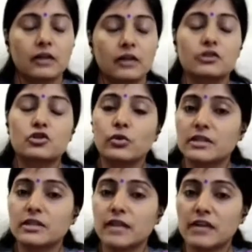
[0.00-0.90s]
2
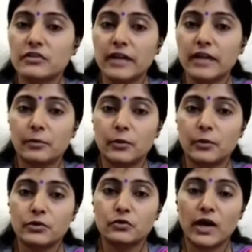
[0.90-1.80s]
international
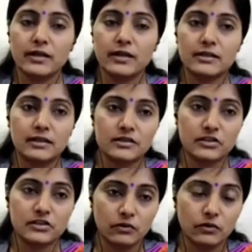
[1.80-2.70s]
airports, one at
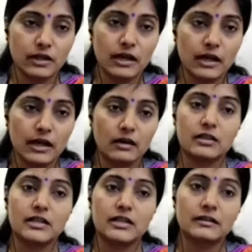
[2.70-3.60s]
Jewar and
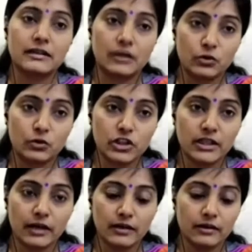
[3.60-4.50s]
the other at
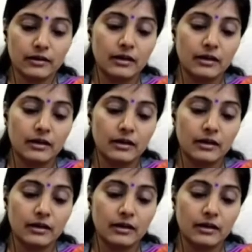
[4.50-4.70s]
Kushinagar,